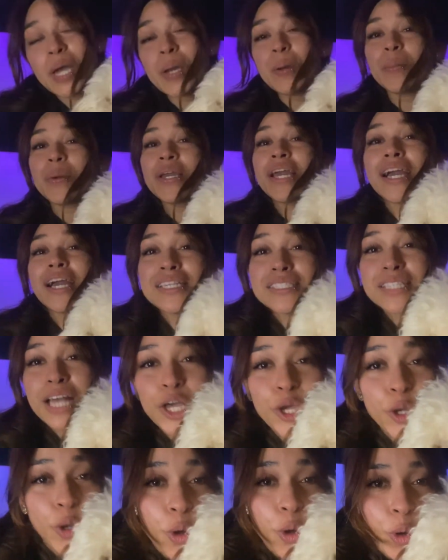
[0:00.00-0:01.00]
But yeah, guys,
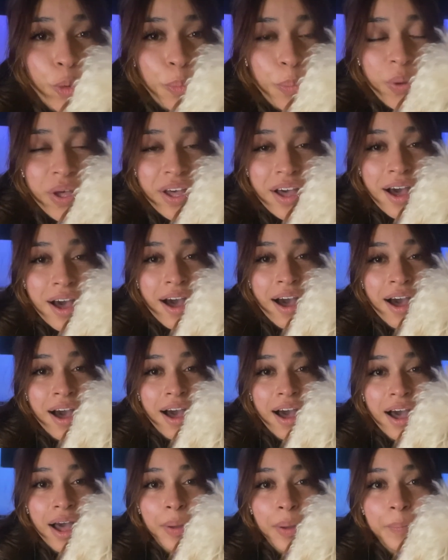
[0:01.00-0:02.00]
I hope
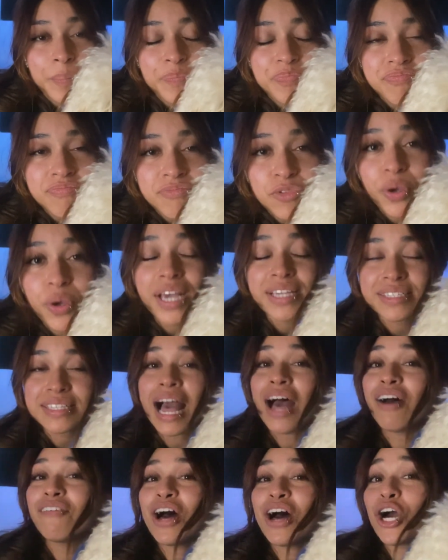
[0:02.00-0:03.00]
you guys
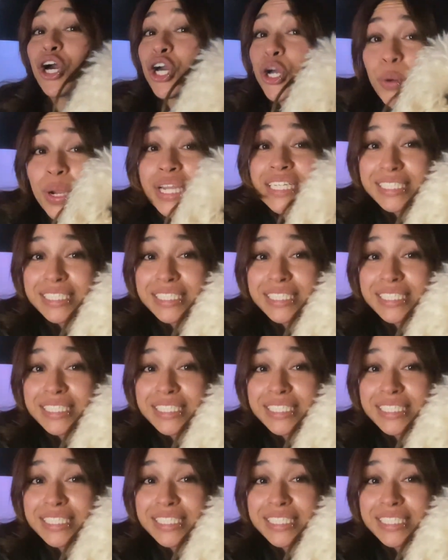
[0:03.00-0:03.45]
have a great